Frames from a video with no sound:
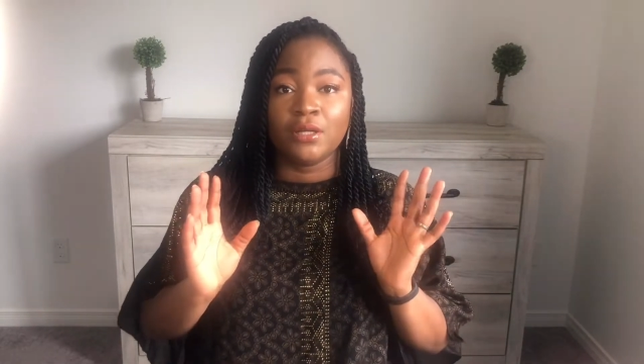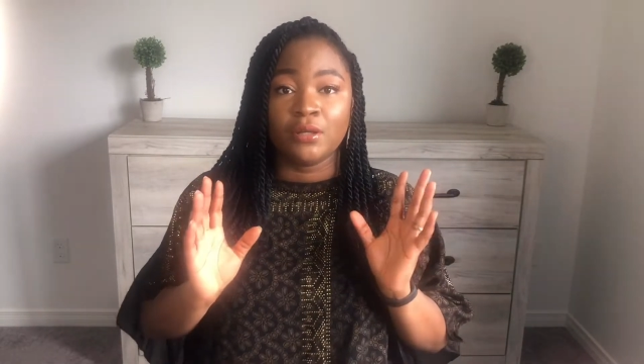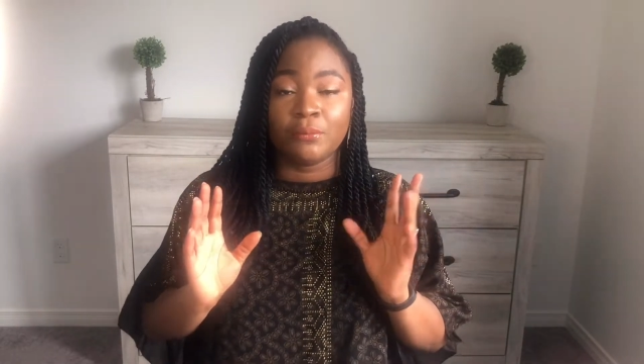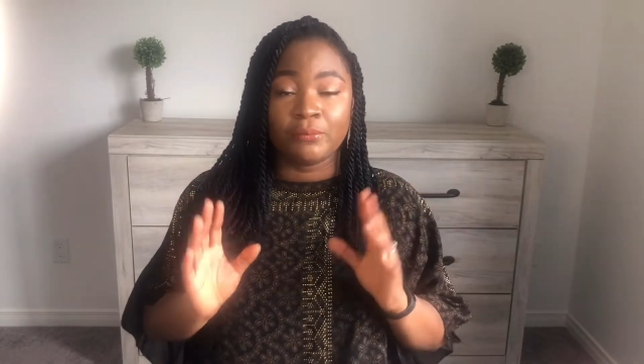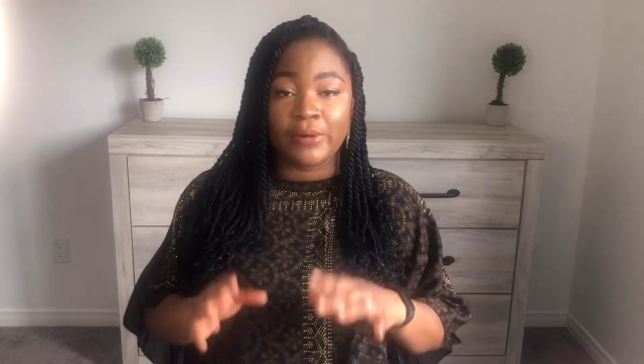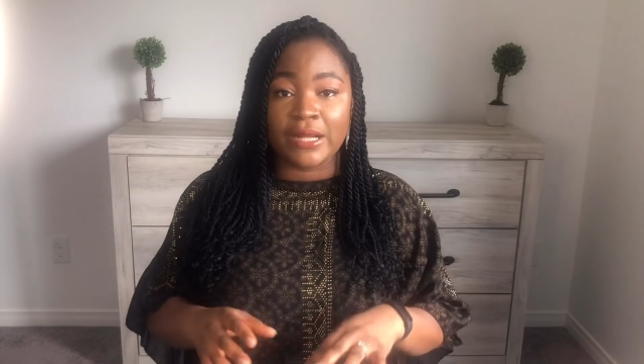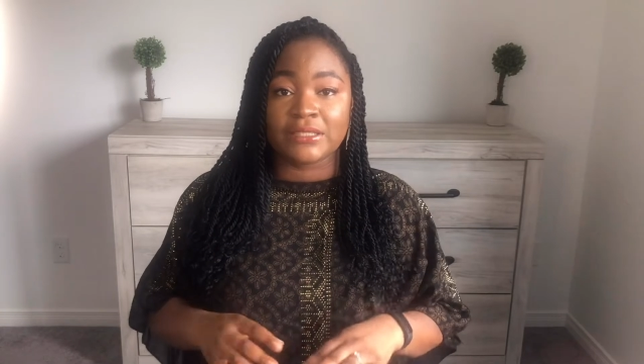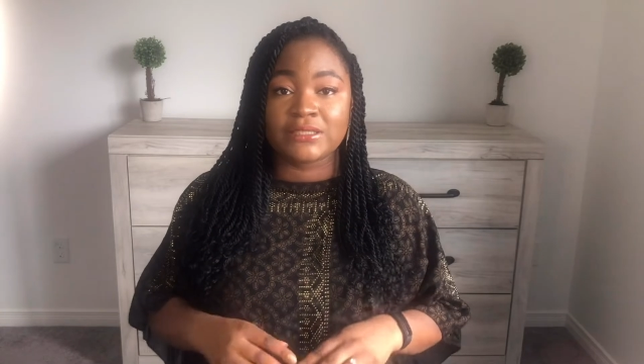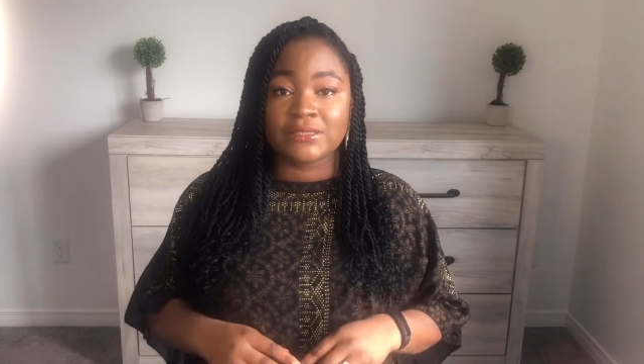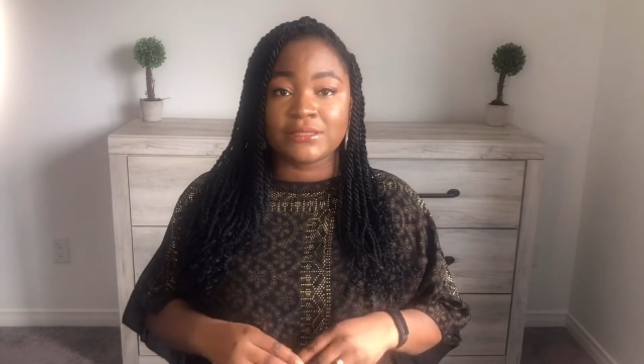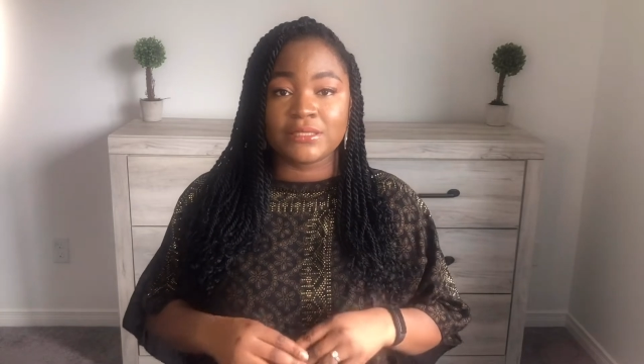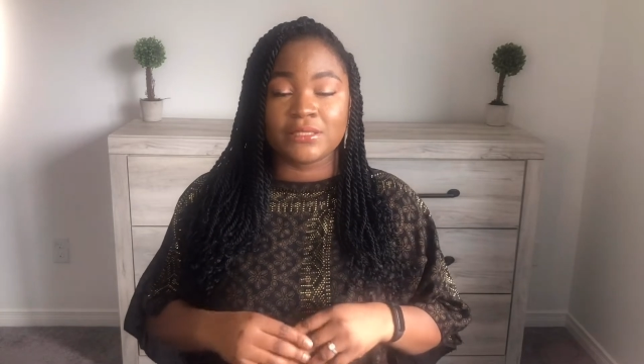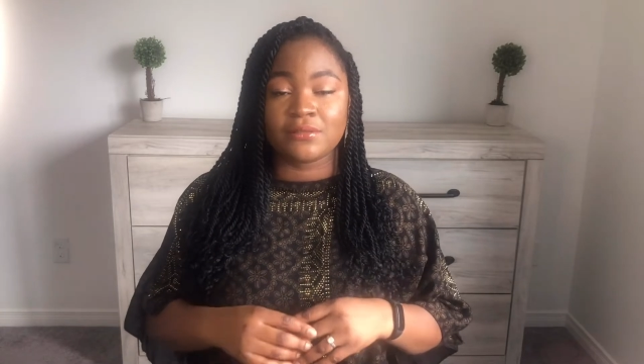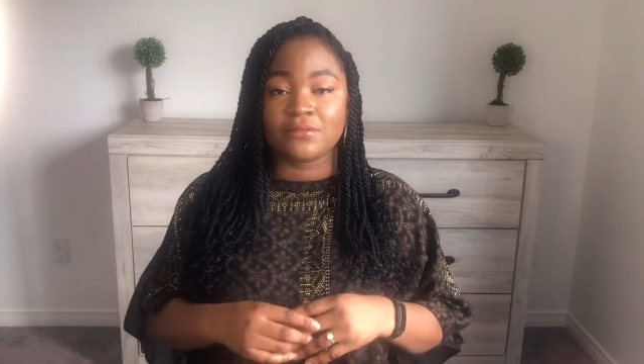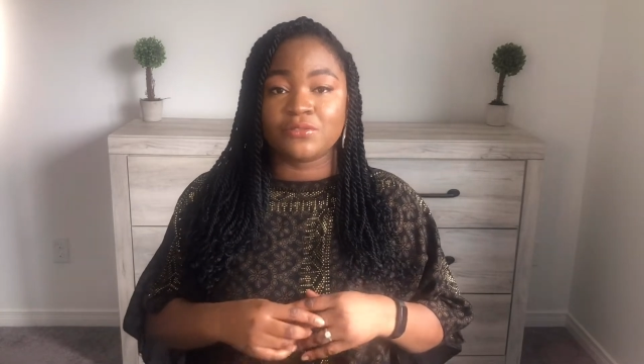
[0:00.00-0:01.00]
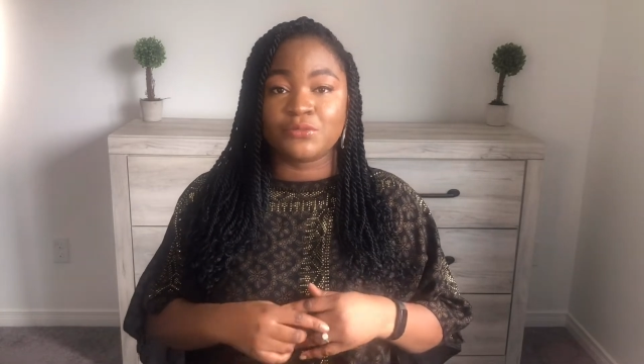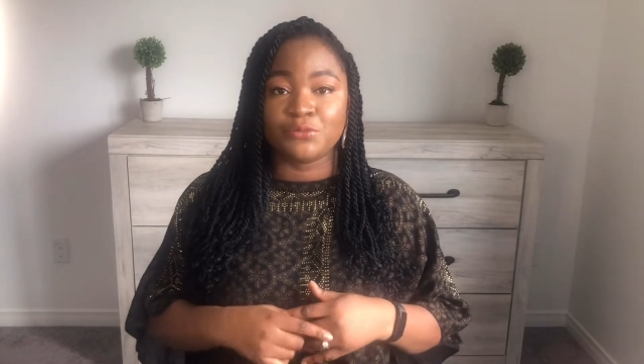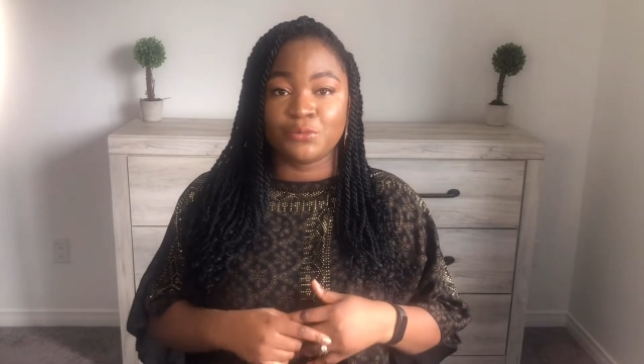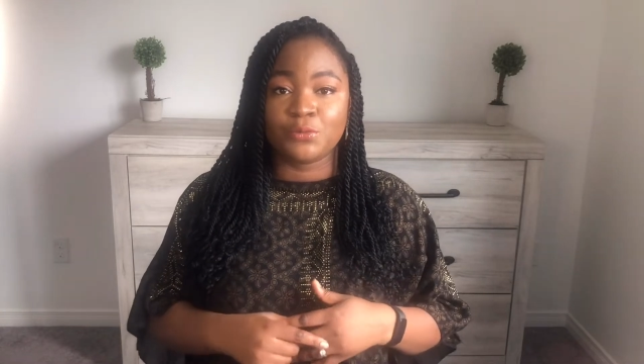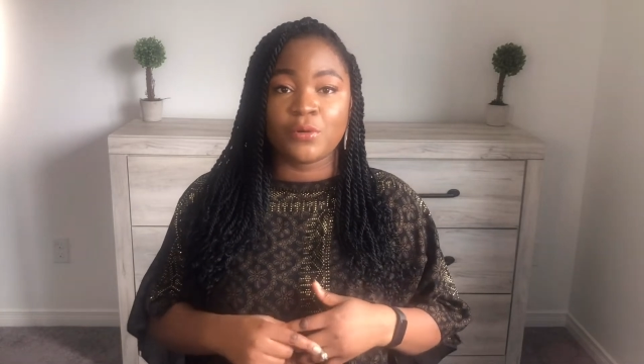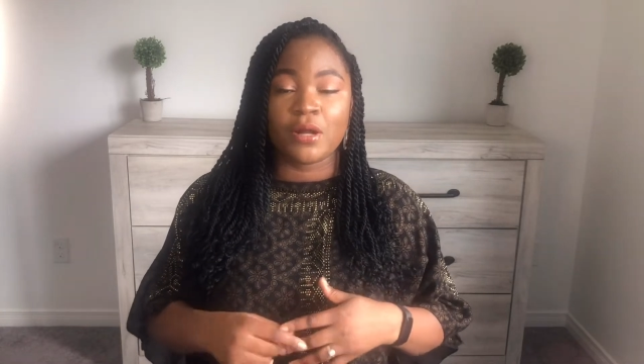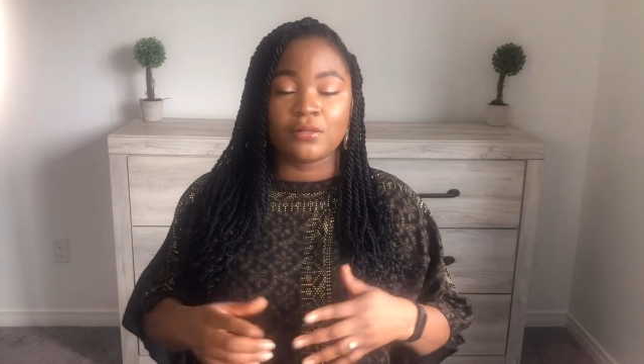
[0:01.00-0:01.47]
practicing
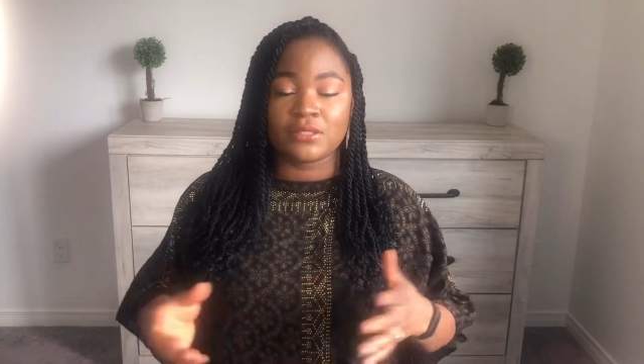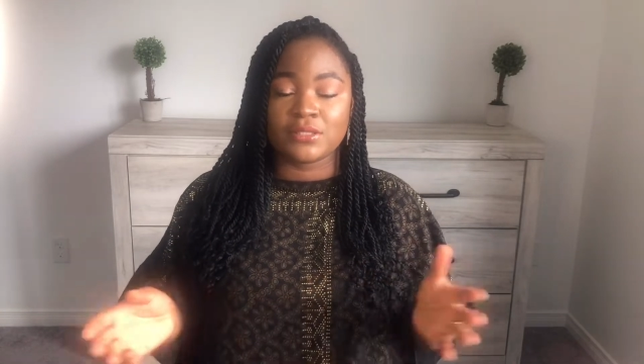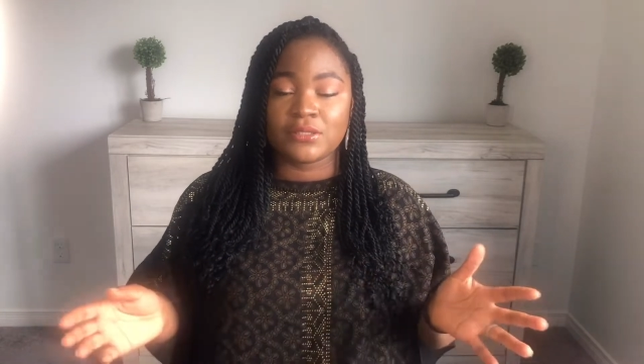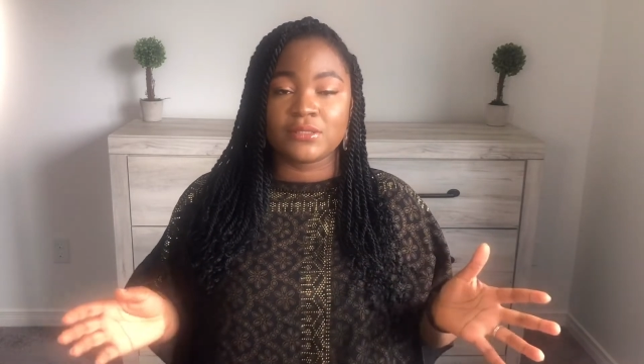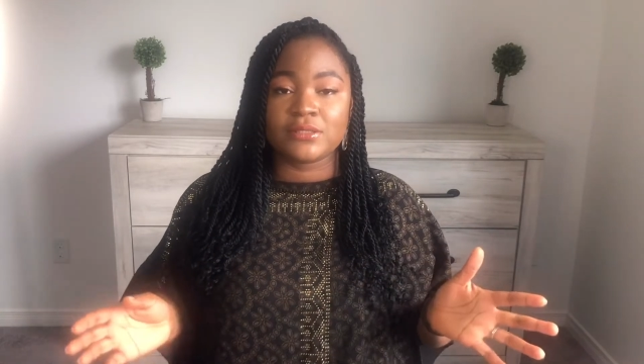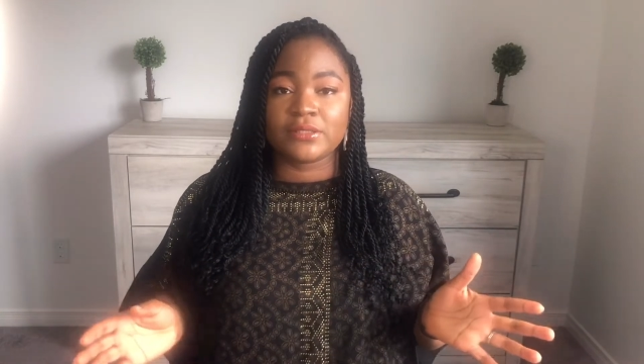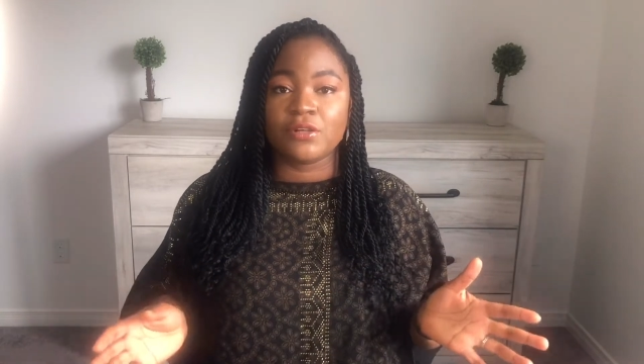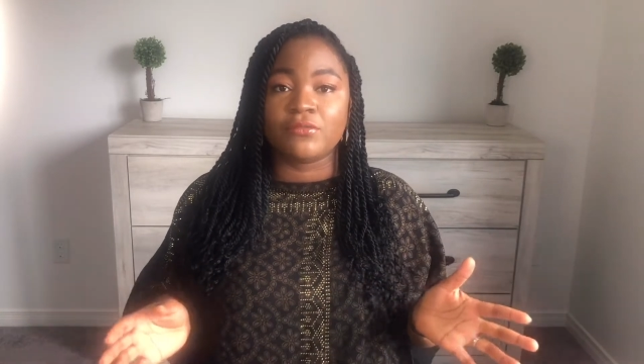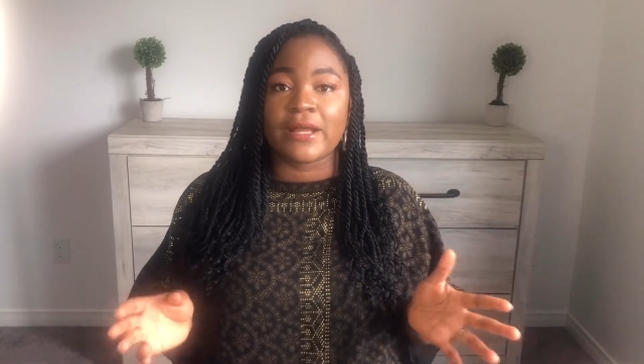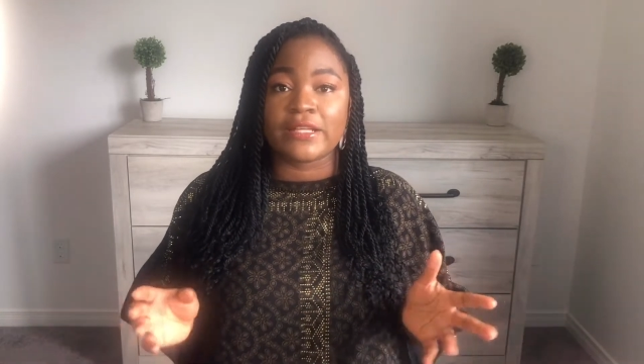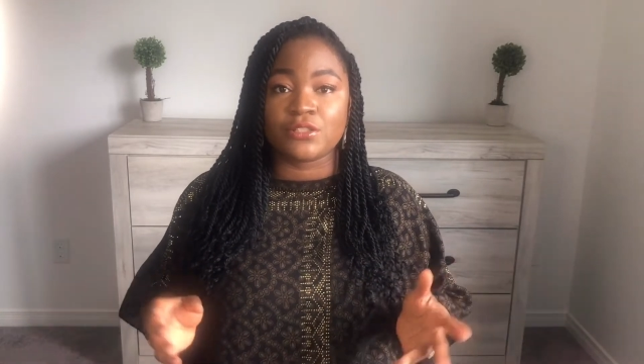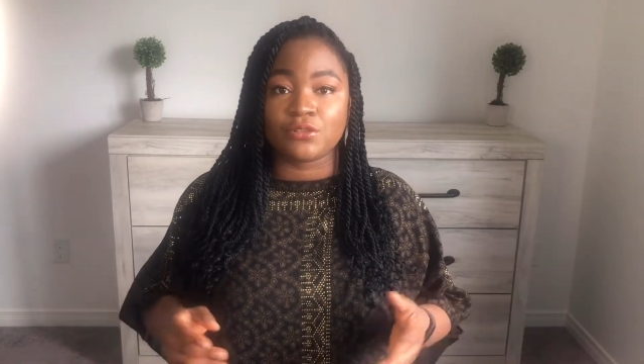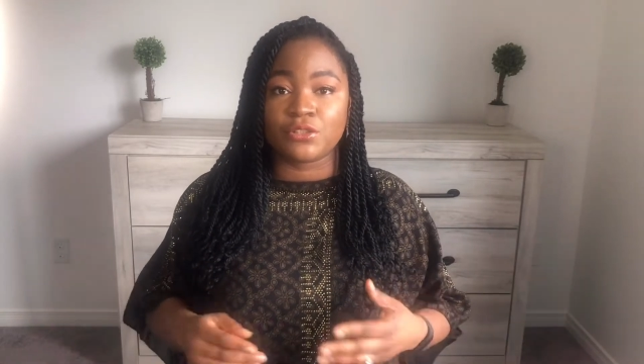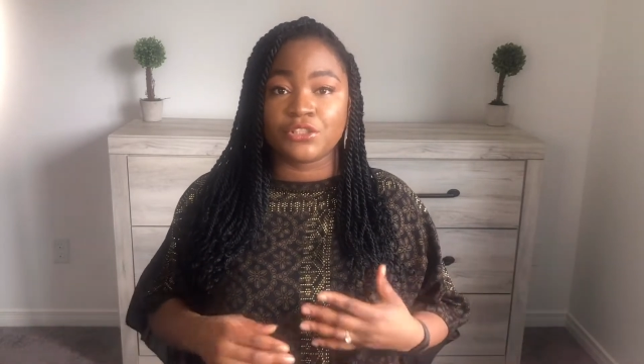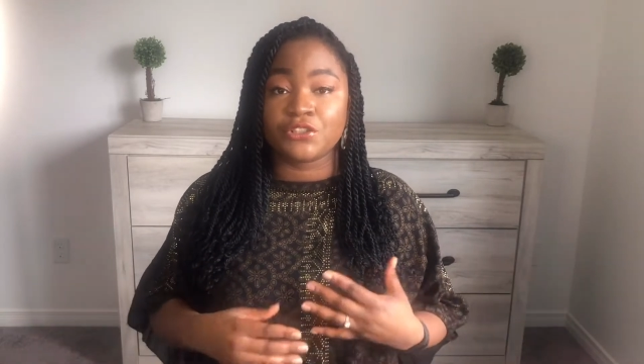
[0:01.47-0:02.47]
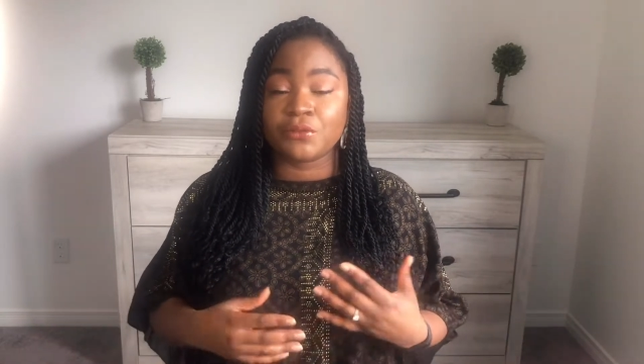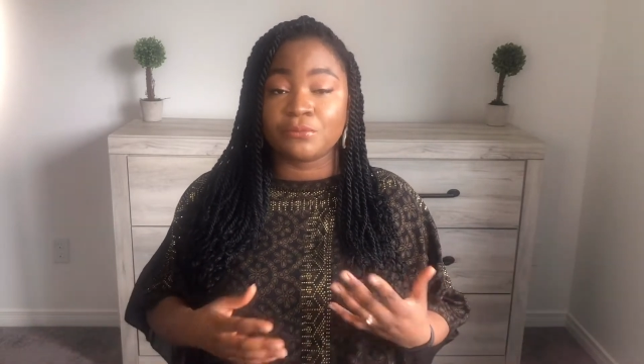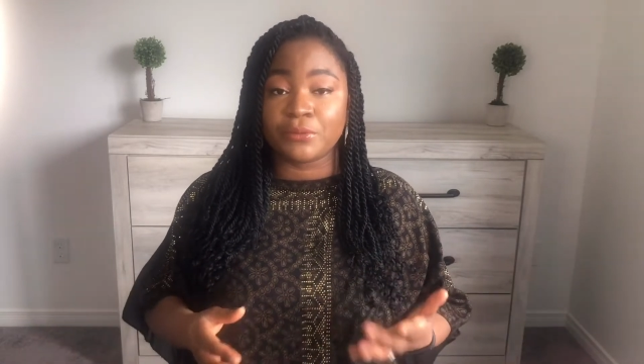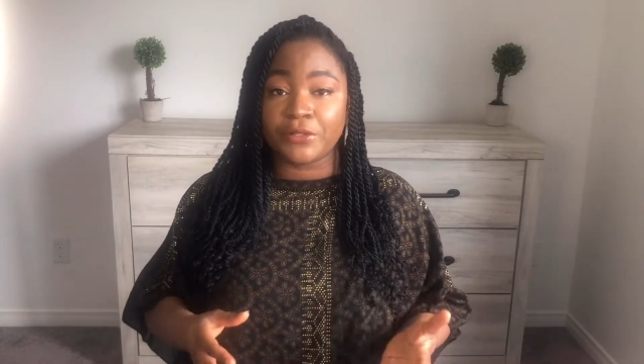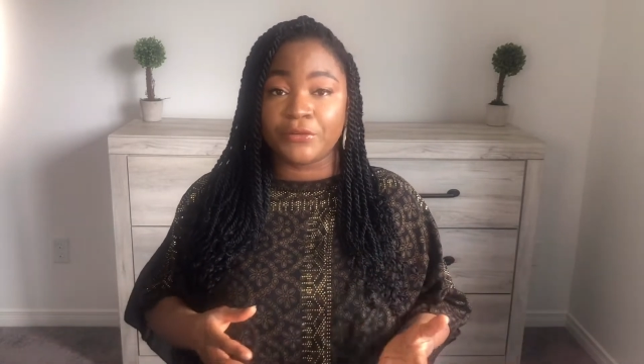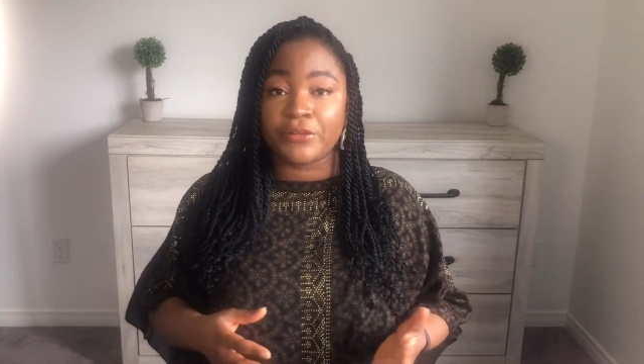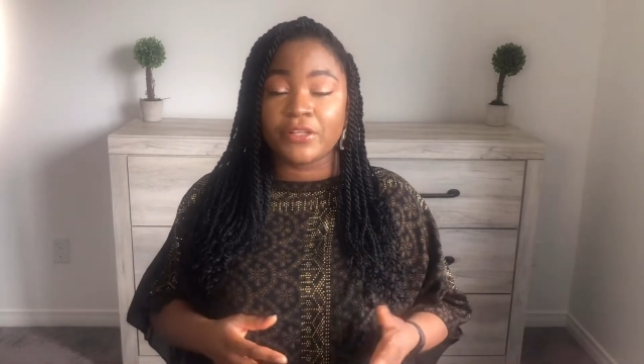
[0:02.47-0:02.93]
throughout this self-isolation
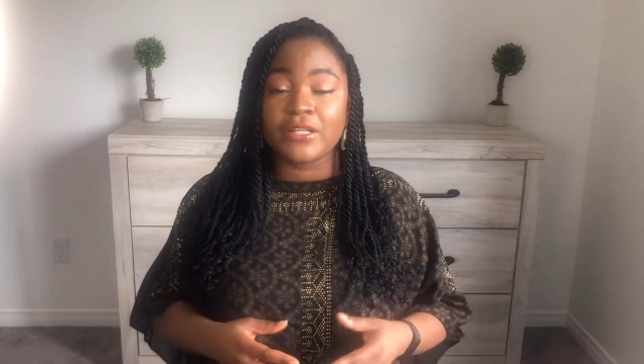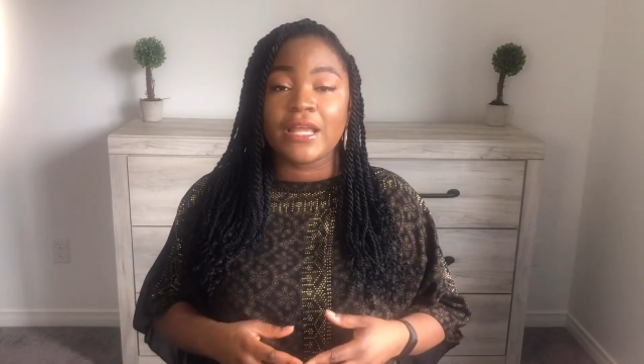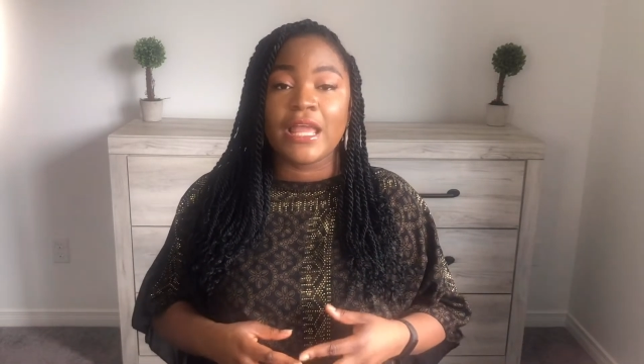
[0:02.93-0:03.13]
period,